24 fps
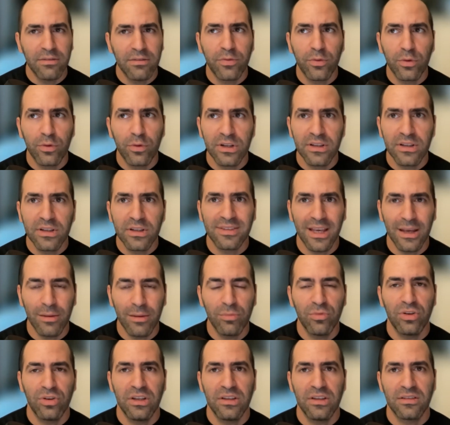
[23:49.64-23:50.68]
for the
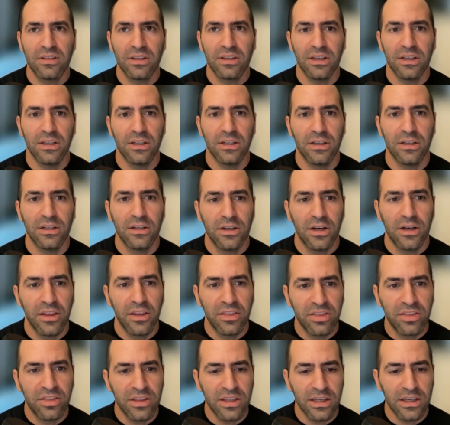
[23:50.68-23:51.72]
same reason,
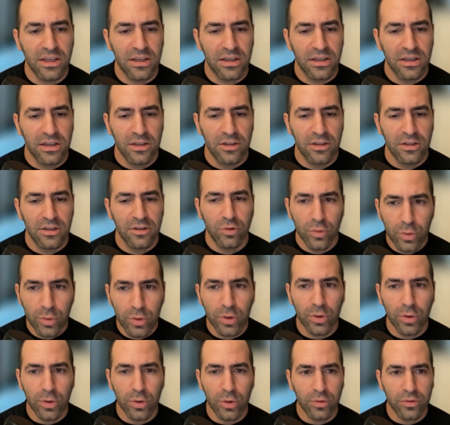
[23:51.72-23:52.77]
I think
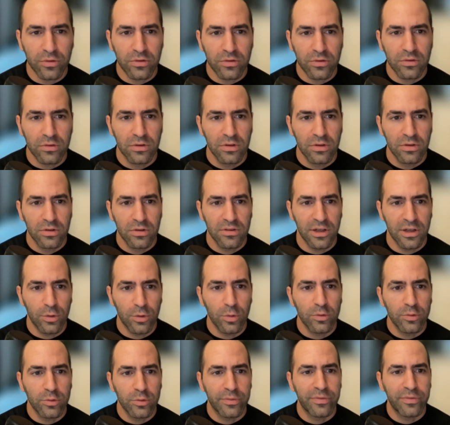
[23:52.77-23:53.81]
Doodles, they're
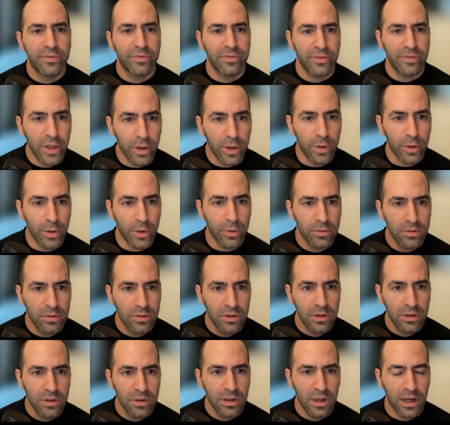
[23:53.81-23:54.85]
going to Flow.
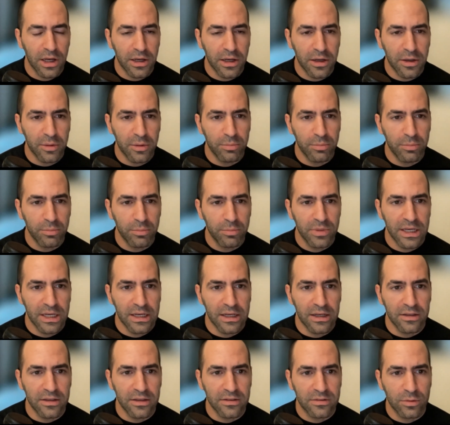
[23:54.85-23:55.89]
Mm-hmm.
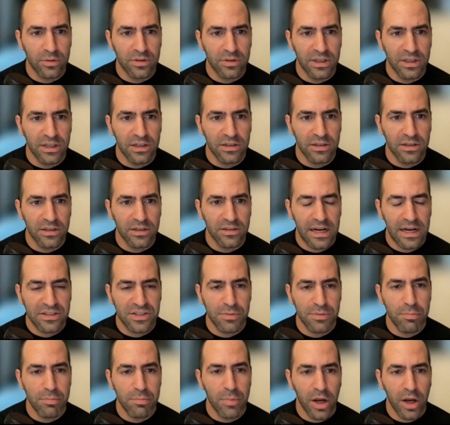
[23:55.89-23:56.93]
So they're
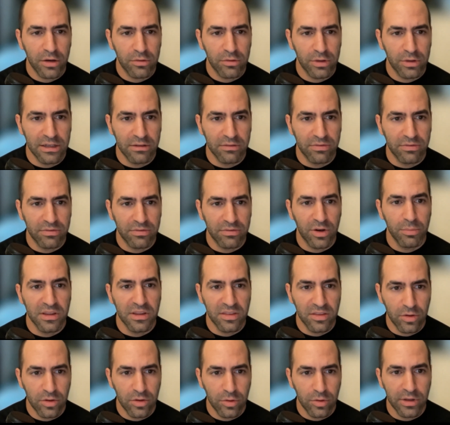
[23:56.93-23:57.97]
actually migrating from
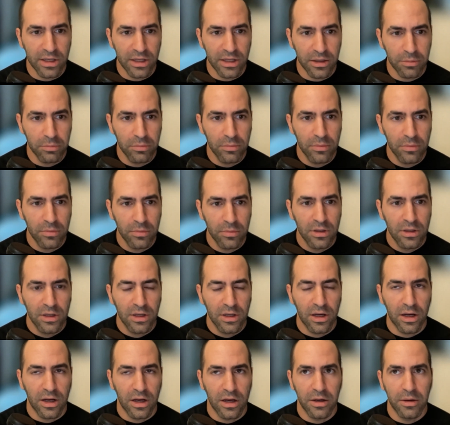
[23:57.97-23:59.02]
Ethereum.
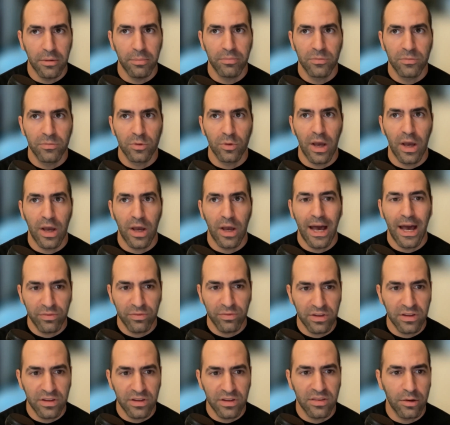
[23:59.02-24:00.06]
So out
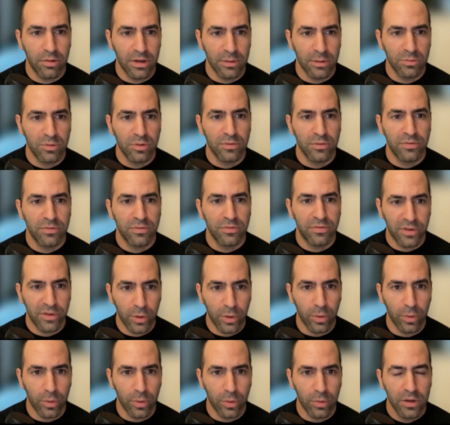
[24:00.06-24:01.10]
of Ethereum to
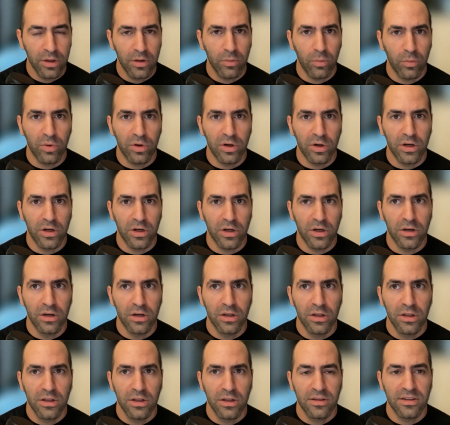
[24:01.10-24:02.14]
Flow, where
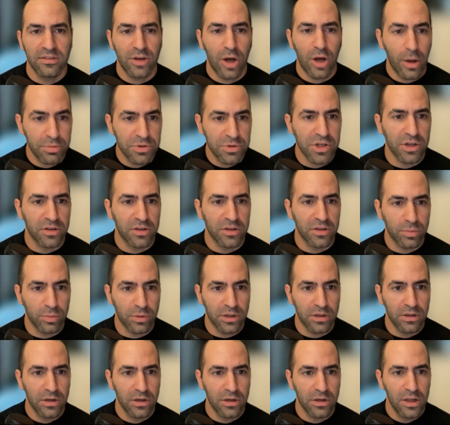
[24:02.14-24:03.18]
the top shots
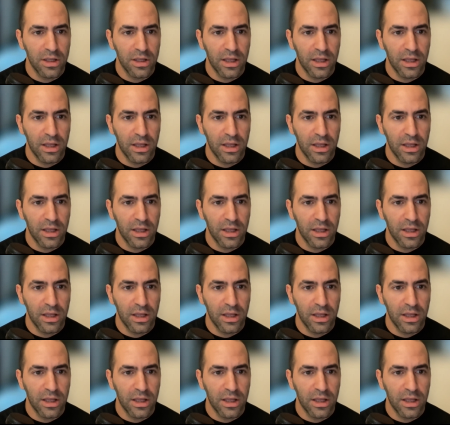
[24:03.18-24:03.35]
were.